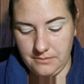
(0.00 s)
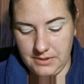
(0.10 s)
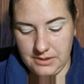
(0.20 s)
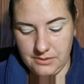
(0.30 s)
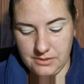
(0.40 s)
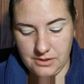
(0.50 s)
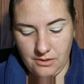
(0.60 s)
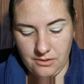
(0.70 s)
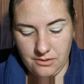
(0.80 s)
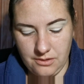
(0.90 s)
This one's
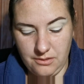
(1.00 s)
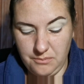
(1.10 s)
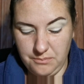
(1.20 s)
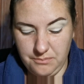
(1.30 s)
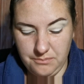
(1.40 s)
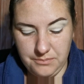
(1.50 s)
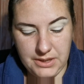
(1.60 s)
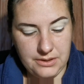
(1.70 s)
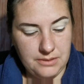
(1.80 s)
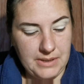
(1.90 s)
on
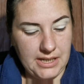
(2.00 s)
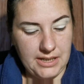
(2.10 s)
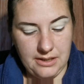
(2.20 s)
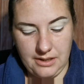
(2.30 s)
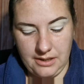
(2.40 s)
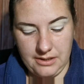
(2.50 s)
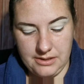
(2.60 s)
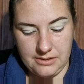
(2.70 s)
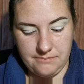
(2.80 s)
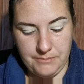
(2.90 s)
Beauty Bay and
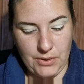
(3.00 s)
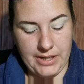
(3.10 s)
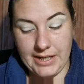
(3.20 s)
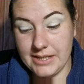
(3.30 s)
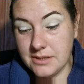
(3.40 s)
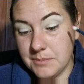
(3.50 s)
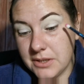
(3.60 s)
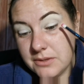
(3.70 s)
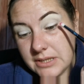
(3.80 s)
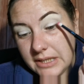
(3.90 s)
it's by Ace
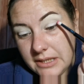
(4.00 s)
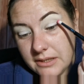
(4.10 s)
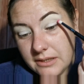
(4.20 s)
Beauty.